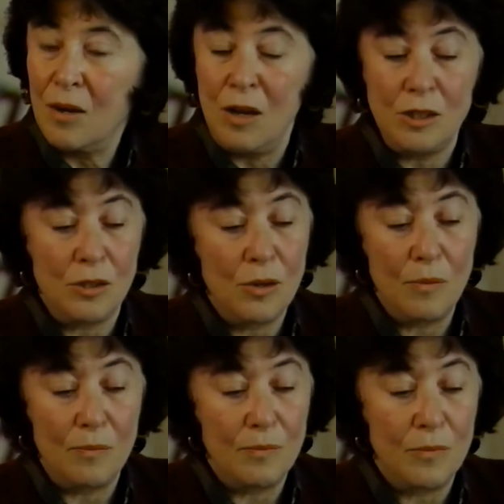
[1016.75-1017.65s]

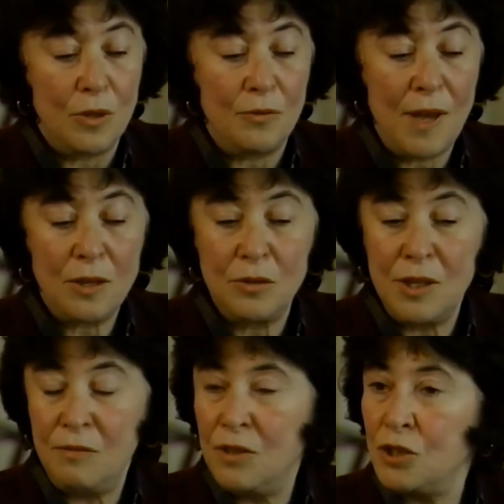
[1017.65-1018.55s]
Also, the
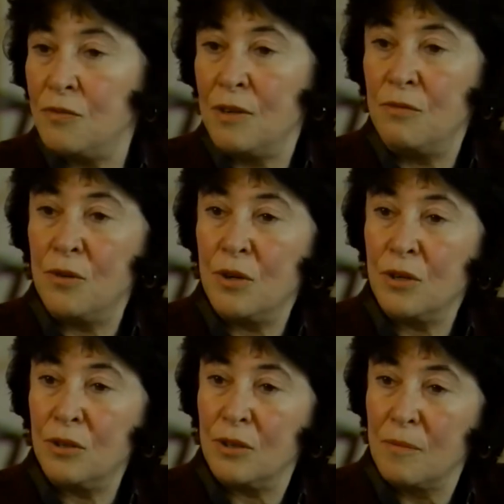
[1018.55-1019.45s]
factory in which we
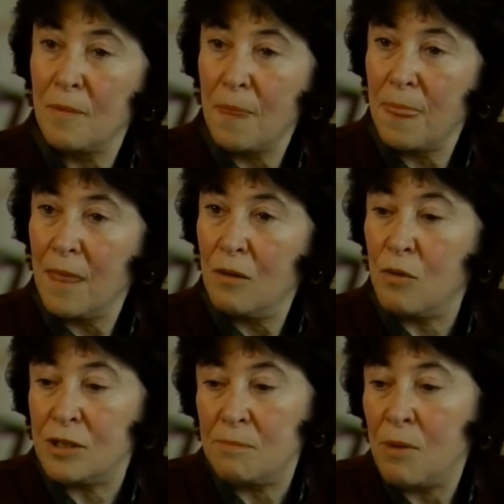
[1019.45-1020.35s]
worked
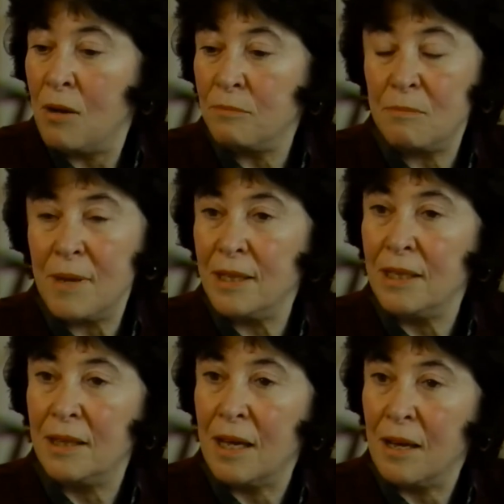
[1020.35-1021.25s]
was bombed
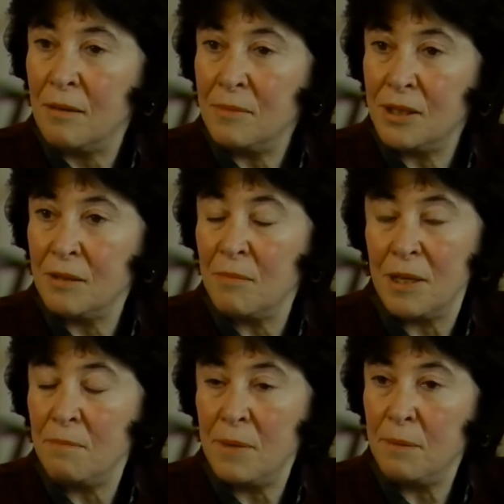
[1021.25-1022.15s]
many times, and
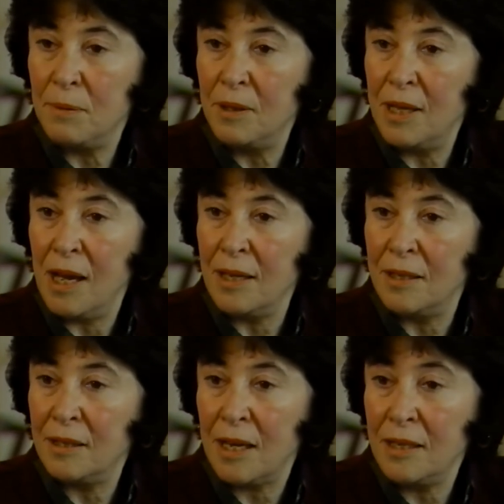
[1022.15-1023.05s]
many people
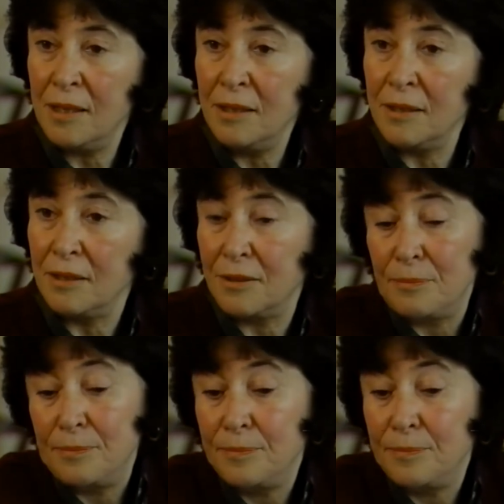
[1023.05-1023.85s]
died, and I didn't.